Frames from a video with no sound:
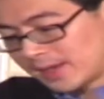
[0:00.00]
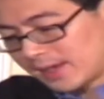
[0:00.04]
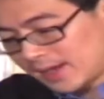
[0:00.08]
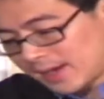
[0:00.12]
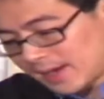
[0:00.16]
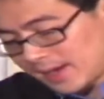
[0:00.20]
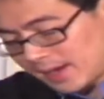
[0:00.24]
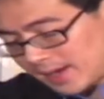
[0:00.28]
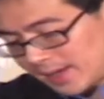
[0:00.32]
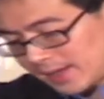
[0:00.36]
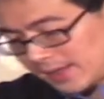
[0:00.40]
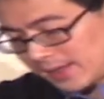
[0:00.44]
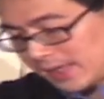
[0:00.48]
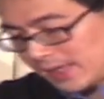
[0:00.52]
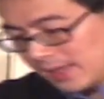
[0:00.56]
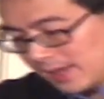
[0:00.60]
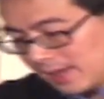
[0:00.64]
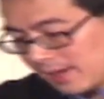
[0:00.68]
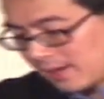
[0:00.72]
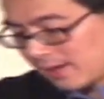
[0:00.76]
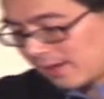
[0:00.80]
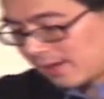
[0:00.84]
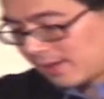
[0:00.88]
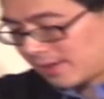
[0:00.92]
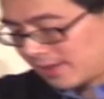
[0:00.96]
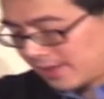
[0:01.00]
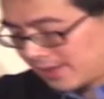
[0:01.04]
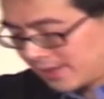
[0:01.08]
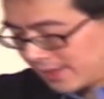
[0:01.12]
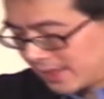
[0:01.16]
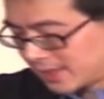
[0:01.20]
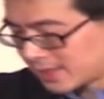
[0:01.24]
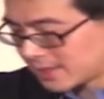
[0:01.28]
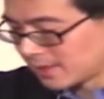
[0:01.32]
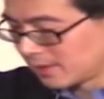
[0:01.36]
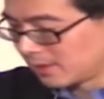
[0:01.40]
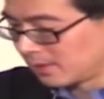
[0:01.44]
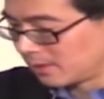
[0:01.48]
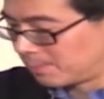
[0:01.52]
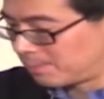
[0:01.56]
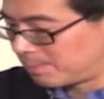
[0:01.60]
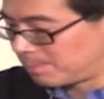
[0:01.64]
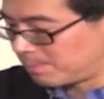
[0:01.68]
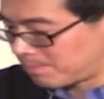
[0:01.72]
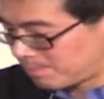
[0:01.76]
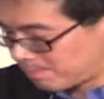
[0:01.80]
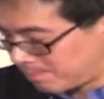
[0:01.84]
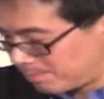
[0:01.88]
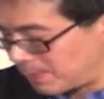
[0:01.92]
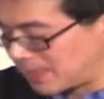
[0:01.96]
uh, here in this little
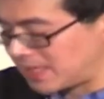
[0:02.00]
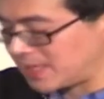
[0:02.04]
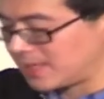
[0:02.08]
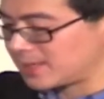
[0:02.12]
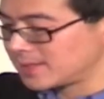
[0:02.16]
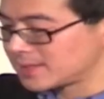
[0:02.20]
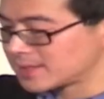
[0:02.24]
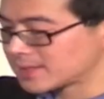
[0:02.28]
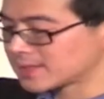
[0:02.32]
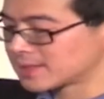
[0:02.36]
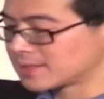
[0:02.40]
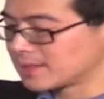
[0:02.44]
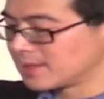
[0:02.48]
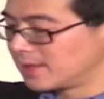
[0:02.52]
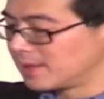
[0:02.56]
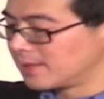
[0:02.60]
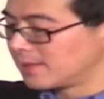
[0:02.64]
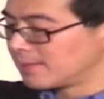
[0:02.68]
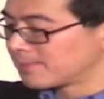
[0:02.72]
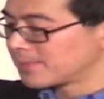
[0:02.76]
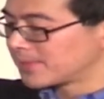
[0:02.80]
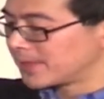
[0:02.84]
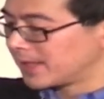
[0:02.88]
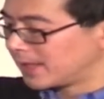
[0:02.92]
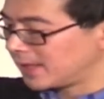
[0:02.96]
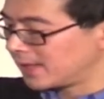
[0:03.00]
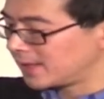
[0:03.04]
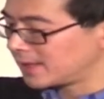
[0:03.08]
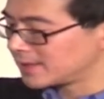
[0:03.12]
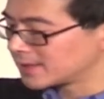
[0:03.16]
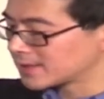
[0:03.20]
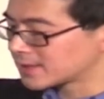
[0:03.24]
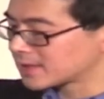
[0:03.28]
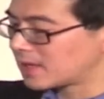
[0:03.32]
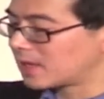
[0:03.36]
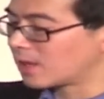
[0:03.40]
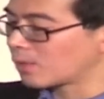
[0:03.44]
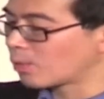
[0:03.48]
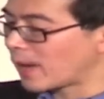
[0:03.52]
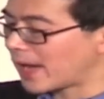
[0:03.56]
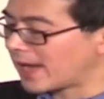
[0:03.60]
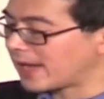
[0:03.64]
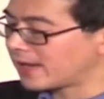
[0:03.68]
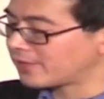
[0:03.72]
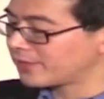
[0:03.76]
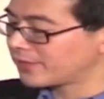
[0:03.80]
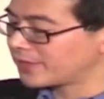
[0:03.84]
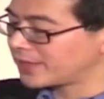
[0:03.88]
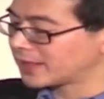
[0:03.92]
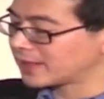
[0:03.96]
piece is a
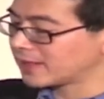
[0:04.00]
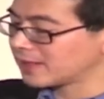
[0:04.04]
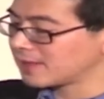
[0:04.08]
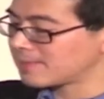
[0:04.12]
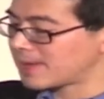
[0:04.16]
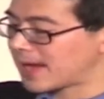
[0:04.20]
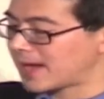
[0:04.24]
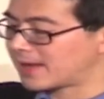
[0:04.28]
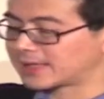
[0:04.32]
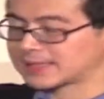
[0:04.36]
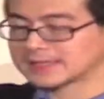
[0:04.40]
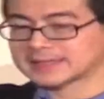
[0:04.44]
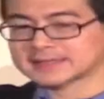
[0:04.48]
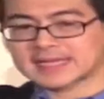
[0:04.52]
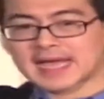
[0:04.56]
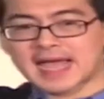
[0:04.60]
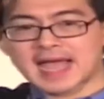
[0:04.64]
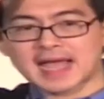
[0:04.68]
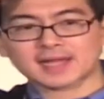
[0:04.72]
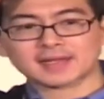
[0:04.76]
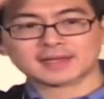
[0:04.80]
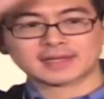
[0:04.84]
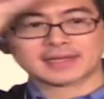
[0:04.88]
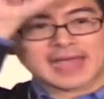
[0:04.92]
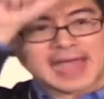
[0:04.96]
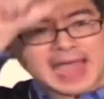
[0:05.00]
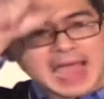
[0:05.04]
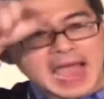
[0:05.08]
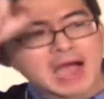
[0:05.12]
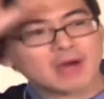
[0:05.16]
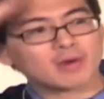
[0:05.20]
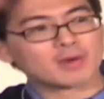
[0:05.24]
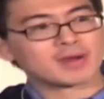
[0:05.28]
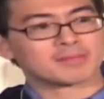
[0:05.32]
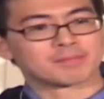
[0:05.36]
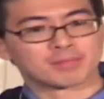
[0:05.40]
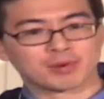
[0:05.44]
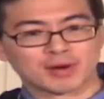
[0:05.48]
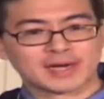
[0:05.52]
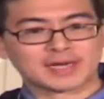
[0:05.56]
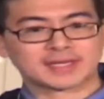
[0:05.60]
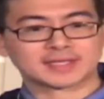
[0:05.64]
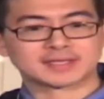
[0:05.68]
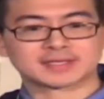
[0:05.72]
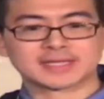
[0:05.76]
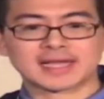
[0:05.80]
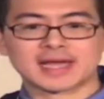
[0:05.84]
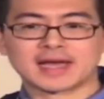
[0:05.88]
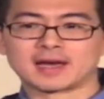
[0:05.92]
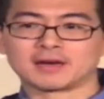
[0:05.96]
way of thinking about exactly how it
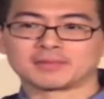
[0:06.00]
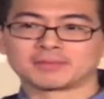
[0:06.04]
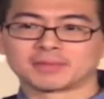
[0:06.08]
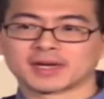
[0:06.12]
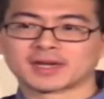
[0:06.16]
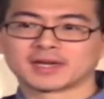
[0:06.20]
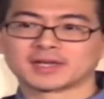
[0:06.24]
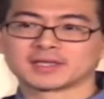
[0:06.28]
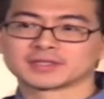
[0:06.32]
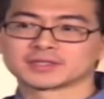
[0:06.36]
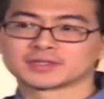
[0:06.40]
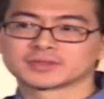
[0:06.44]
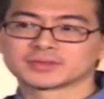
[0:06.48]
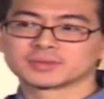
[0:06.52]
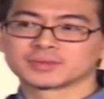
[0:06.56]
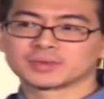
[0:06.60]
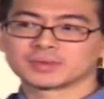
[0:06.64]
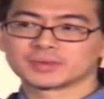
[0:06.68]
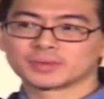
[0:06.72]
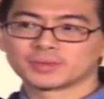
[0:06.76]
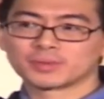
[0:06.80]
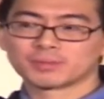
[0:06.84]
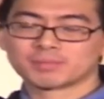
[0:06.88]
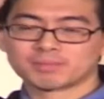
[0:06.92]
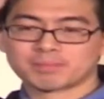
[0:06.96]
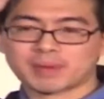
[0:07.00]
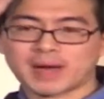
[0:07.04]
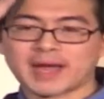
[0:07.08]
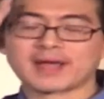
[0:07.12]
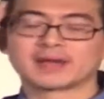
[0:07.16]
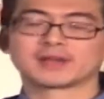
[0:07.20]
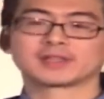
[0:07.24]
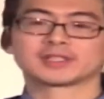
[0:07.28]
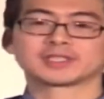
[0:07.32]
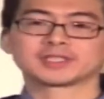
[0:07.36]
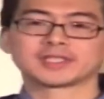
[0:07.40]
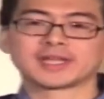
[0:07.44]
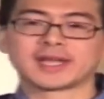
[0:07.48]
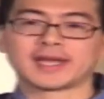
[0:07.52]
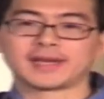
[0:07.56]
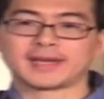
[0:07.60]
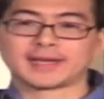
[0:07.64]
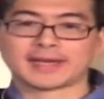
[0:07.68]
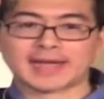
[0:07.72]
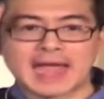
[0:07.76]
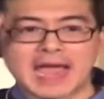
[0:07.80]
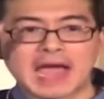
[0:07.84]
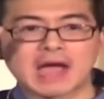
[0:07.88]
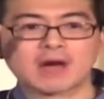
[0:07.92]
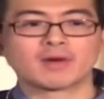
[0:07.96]
breaks down. Because by
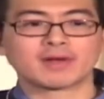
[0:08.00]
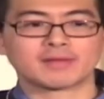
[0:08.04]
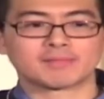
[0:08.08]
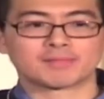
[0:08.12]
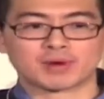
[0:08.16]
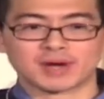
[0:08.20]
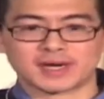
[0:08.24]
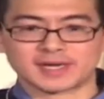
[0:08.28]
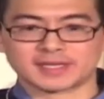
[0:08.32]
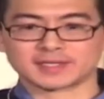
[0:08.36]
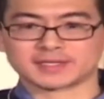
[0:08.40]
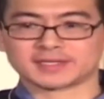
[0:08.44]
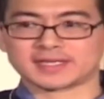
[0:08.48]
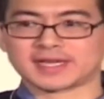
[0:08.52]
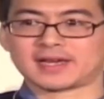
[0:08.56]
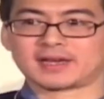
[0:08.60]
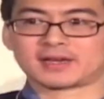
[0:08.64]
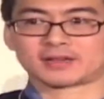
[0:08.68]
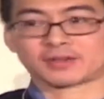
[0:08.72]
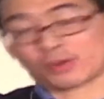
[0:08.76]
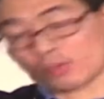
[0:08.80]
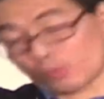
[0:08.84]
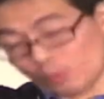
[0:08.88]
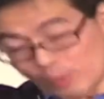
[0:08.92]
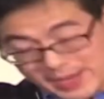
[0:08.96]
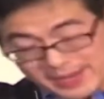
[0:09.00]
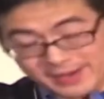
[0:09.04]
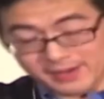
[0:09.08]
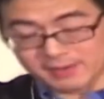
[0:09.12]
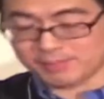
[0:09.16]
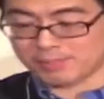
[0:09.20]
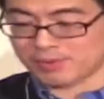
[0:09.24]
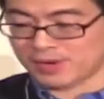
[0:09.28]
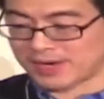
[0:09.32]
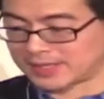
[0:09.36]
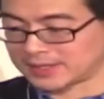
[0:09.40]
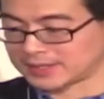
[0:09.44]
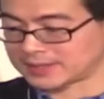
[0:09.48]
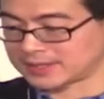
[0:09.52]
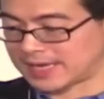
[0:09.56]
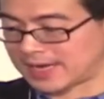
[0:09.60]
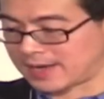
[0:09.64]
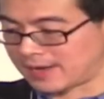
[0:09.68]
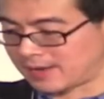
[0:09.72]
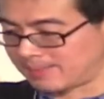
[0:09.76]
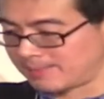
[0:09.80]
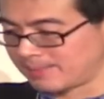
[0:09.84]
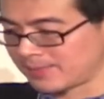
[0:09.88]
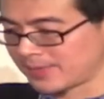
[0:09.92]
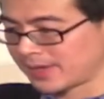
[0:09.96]
understanding how it breaks down or when it breaks
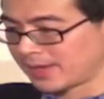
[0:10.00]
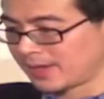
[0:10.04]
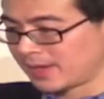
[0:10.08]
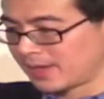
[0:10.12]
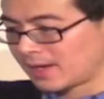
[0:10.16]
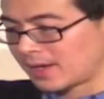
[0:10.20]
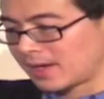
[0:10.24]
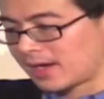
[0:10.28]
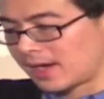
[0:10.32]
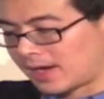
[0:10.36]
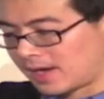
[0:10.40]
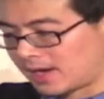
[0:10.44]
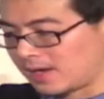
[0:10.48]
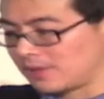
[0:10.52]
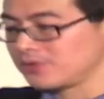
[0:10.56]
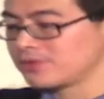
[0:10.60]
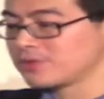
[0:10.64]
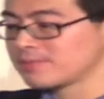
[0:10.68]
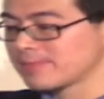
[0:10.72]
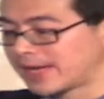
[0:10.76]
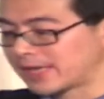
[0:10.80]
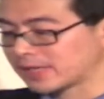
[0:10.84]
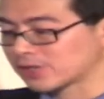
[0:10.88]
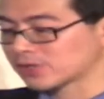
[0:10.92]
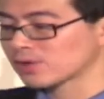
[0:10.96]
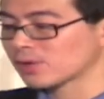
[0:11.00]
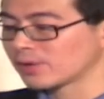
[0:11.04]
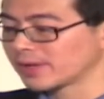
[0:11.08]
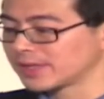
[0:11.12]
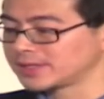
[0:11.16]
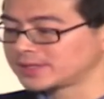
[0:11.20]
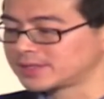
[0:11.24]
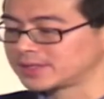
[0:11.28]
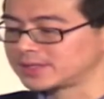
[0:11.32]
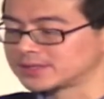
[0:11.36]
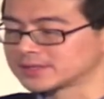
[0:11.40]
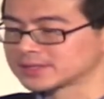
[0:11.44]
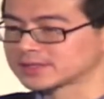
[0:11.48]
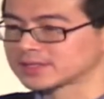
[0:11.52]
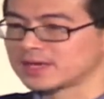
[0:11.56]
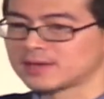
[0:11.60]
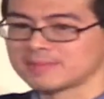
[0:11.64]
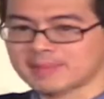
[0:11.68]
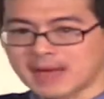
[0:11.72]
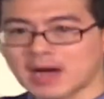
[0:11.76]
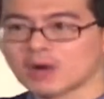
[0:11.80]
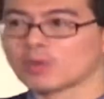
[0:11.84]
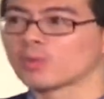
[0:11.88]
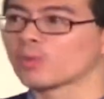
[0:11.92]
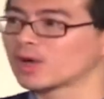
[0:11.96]
down, uh, you make choices
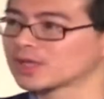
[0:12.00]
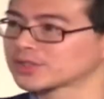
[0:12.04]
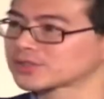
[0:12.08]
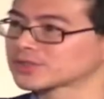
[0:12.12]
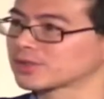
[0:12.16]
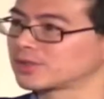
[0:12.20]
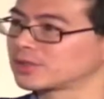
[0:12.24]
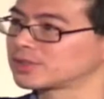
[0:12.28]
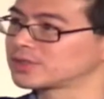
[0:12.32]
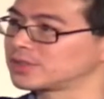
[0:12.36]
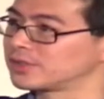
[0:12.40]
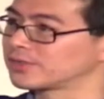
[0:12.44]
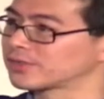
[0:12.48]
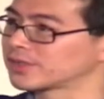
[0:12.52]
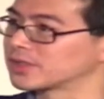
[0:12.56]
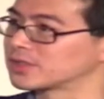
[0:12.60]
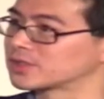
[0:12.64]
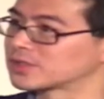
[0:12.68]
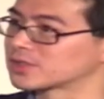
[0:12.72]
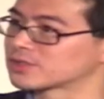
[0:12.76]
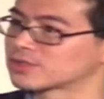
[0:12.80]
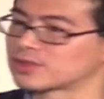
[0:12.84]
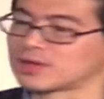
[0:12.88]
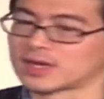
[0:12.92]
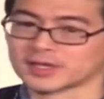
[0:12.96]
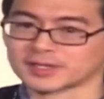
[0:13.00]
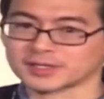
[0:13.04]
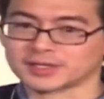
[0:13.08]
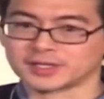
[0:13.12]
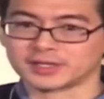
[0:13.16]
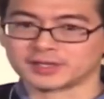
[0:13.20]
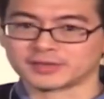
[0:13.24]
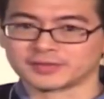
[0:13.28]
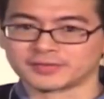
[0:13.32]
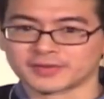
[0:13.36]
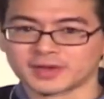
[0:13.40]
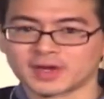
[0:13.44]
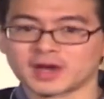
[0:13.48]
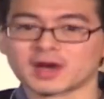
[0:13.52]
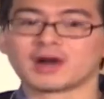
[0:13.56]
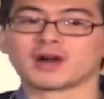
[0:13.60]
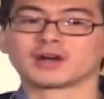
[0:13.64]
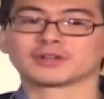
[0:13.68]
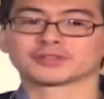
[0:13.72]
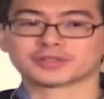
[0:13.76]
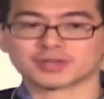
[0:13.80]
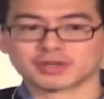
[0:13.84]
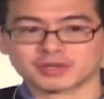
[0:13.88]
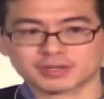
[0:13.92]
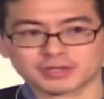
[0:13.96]
about what sorts of constructive
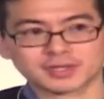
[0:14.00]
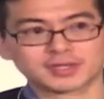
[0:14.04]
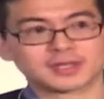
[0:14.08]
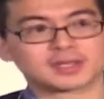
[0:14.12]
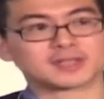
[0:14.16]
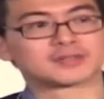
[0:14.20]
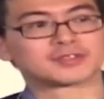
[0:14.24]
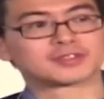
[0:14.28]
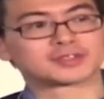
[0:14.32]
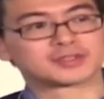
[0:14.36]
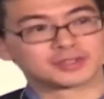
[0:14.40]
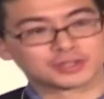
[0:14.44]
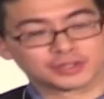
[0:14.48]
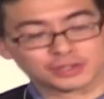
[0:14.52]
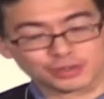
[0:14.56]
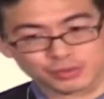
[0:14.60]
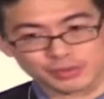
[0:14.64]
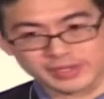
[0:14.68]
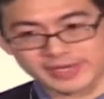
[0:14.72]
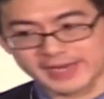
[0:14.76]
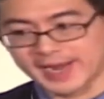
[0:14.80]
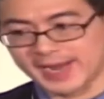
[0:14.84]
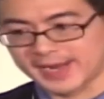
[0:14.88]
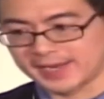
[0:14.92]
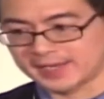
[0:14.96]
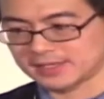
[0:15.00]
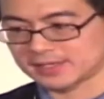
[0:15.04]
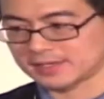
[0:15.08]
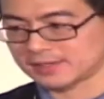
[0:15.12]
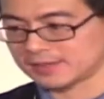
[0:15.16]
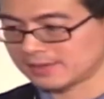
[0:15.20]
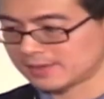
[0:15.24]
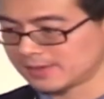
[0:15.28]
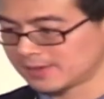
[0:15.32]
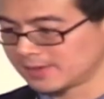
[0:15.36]
alternatives to create